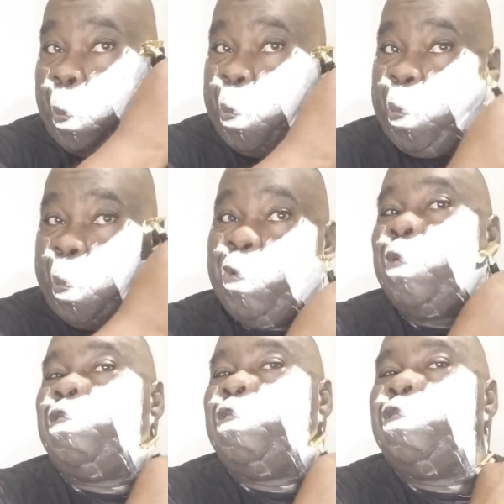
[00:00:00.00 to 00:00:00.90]
section.
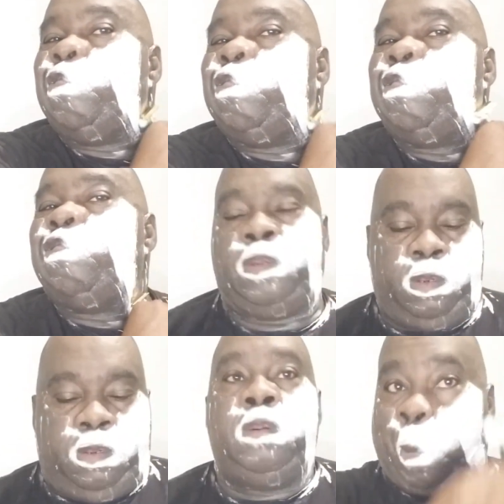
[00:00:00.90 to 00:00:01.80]

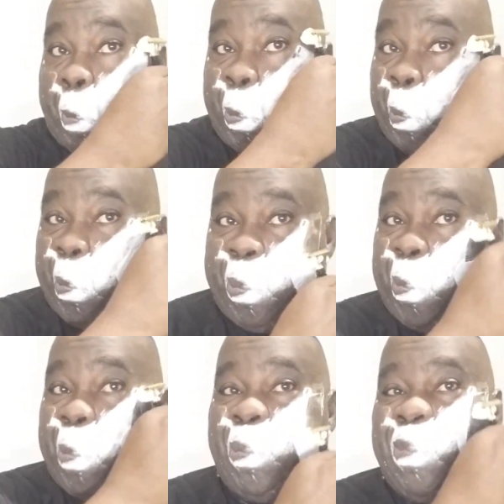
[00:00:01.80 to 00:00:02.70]
The brush
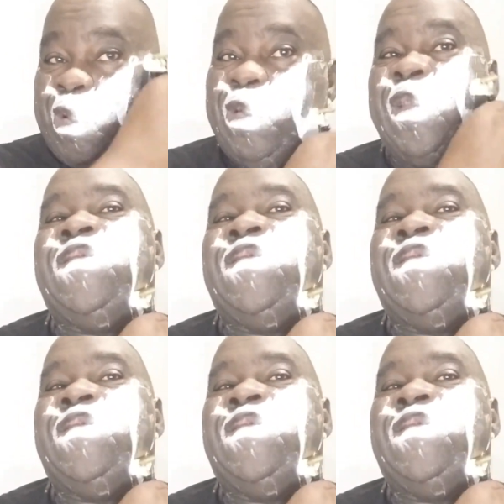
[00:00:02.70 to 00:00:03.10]
itself